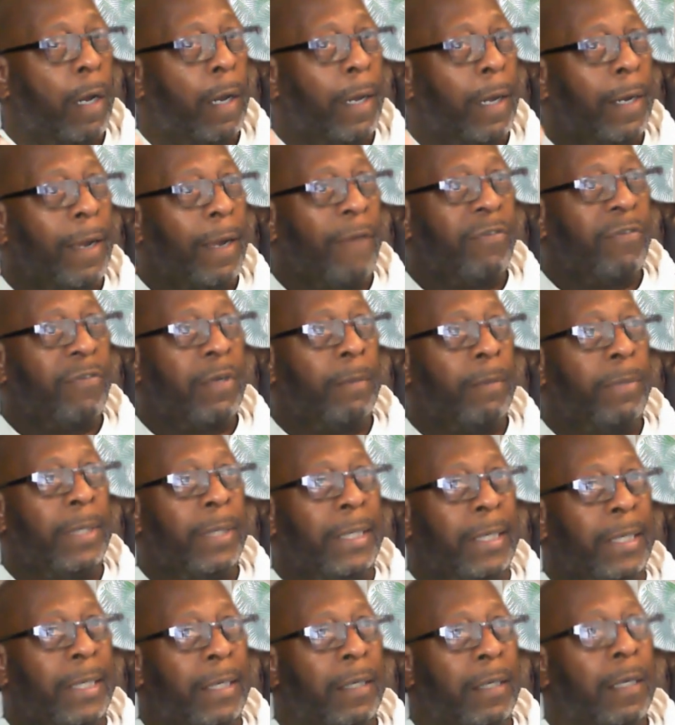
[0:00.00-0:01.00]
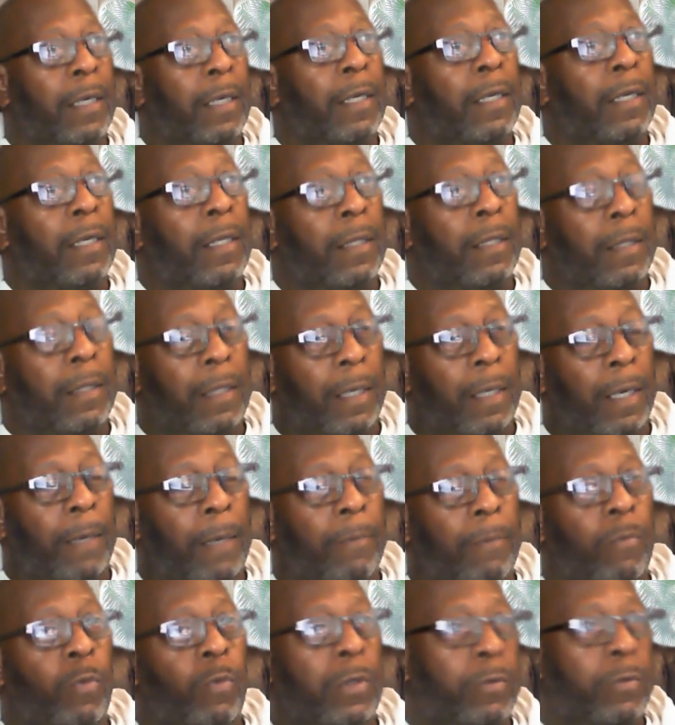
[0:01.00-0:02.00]
and I've completed
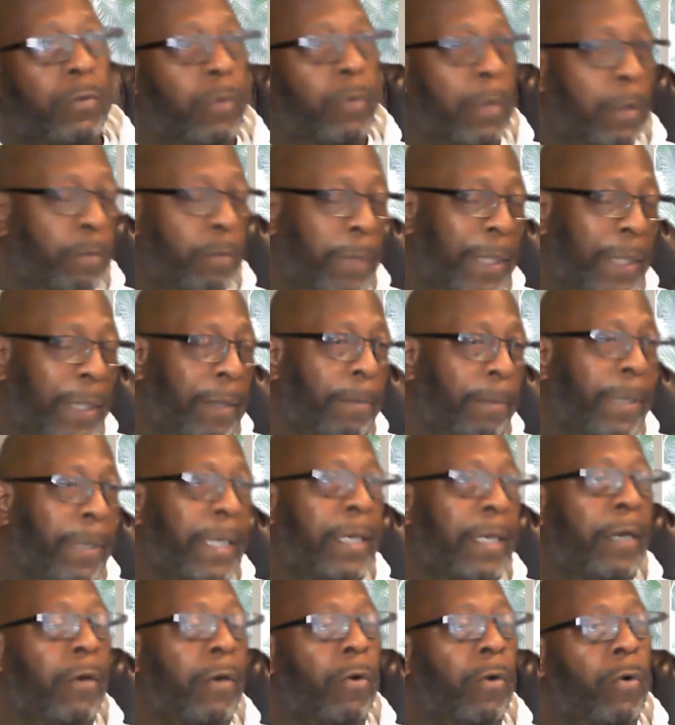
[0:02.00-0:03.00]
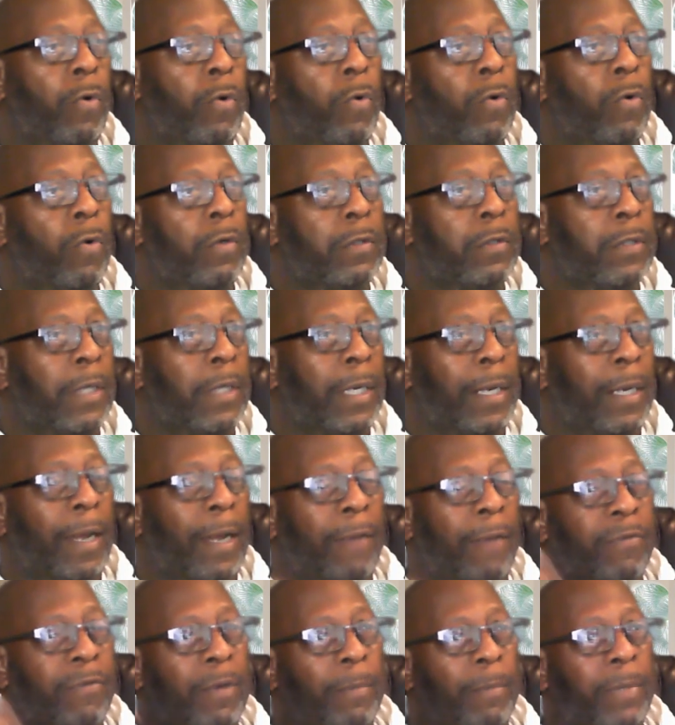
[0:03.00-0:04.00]
the which would be the beginner course and
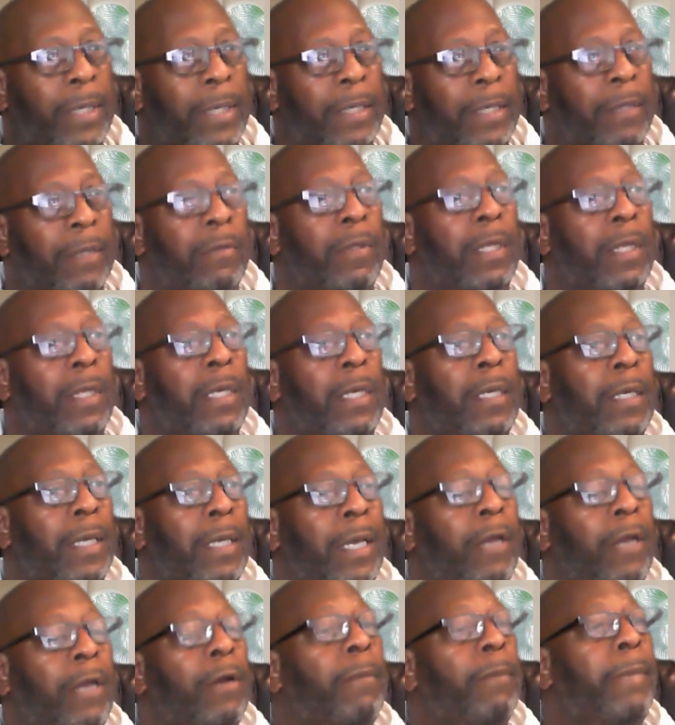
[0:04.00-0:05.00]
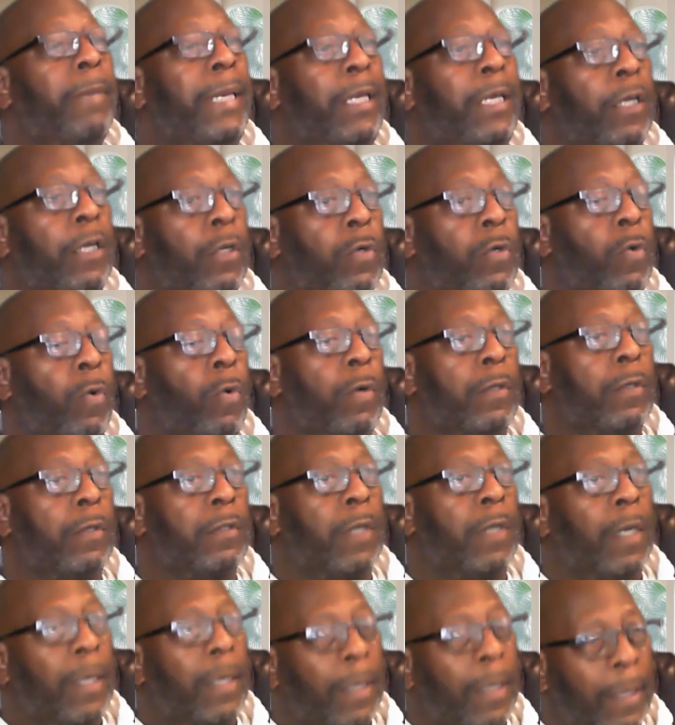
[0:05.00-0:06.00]
I've completed the intermediate course.
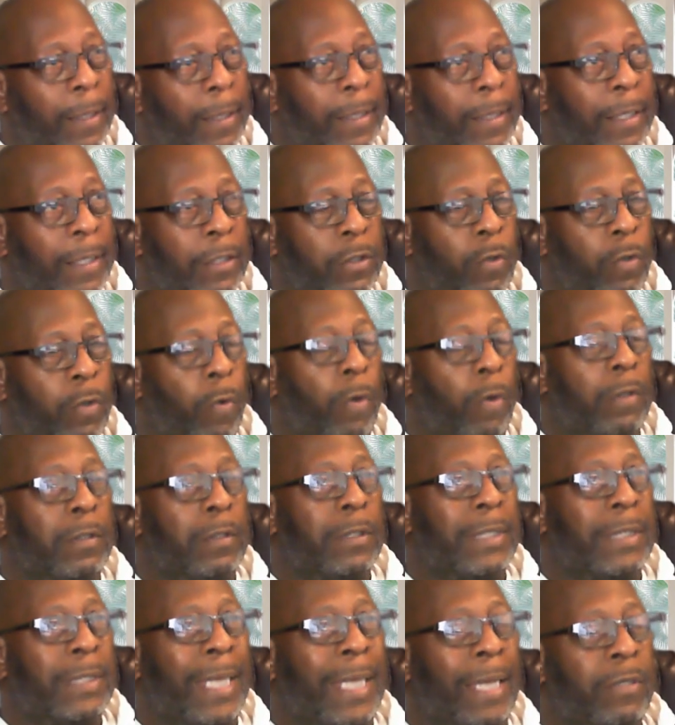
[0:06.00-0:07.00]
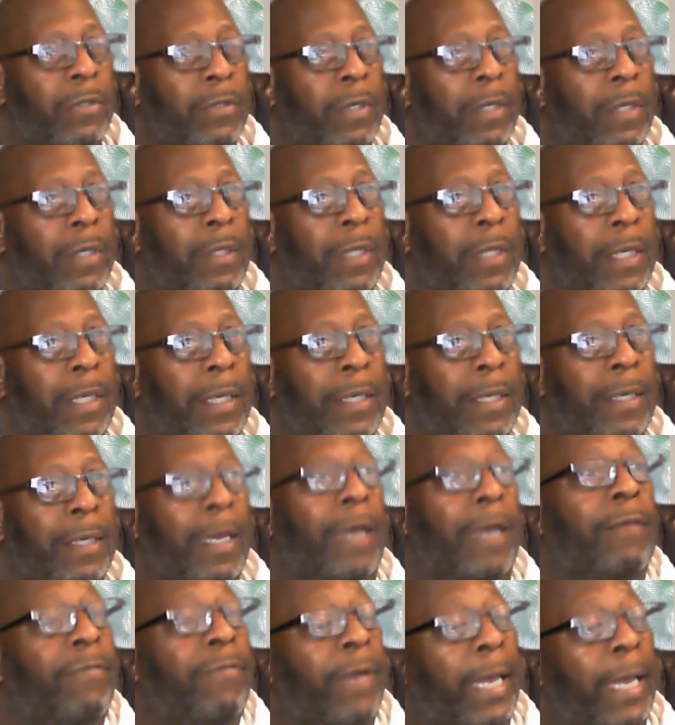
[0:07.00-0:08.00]
This course is actually the
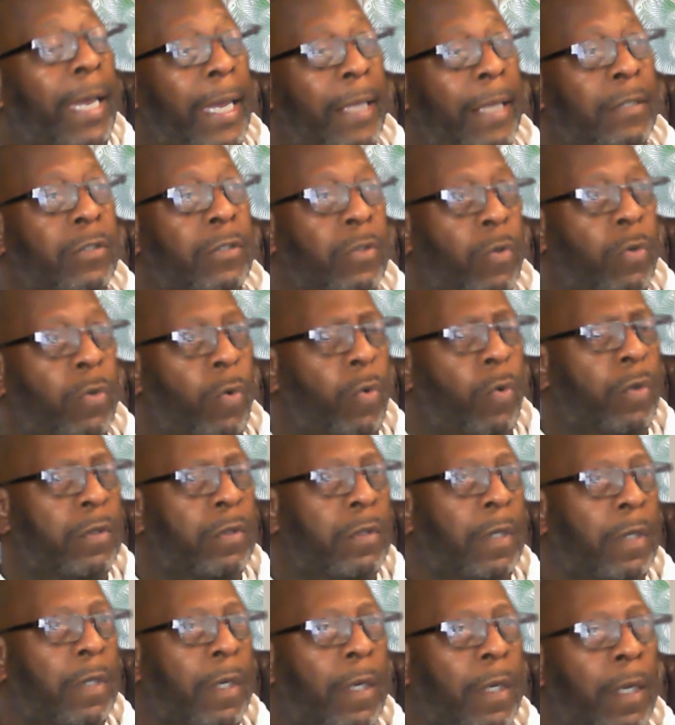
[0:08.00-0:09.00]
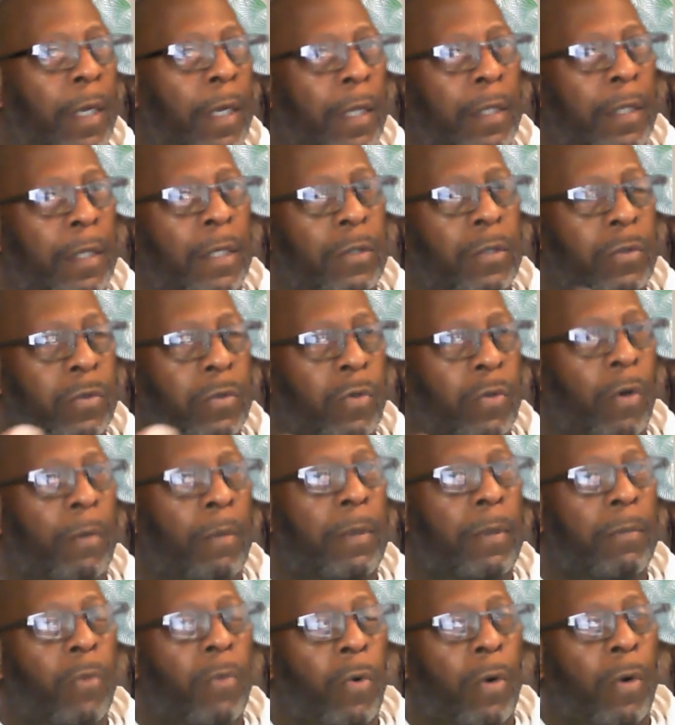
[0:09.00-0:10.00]
advanced course. This was going
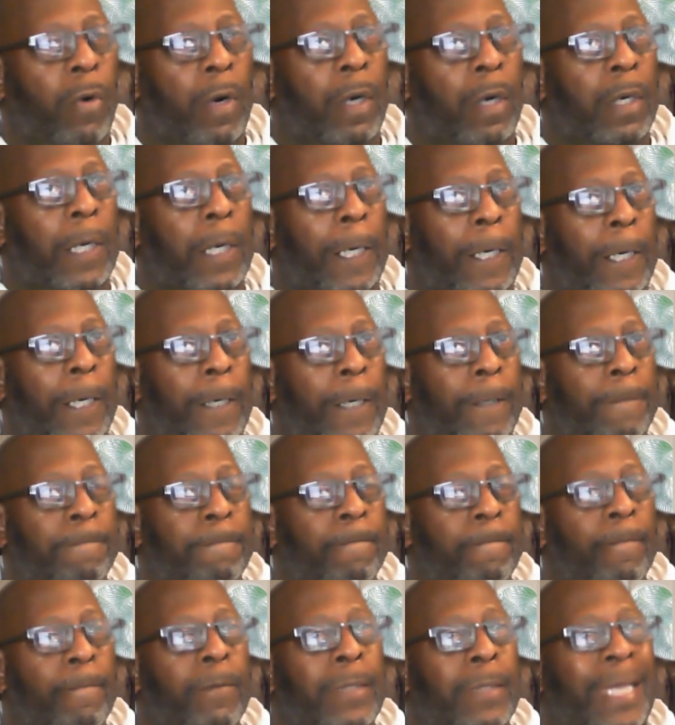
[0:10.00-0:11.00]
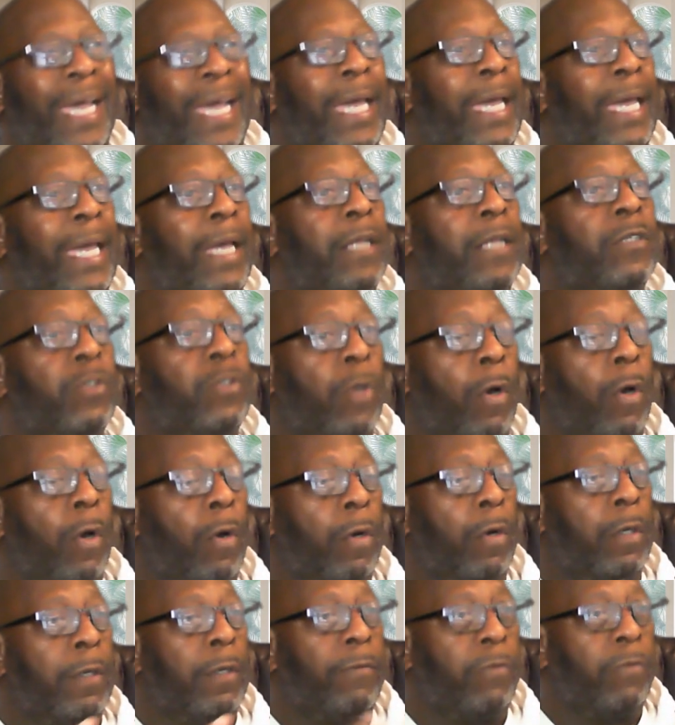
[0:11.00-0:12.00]
to be more uh,
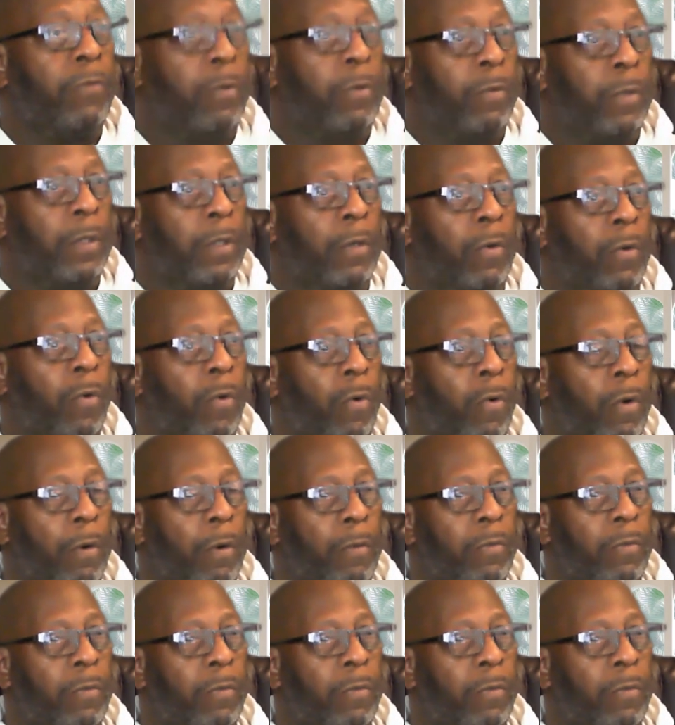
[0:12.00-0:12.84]
hands-on, if you will, or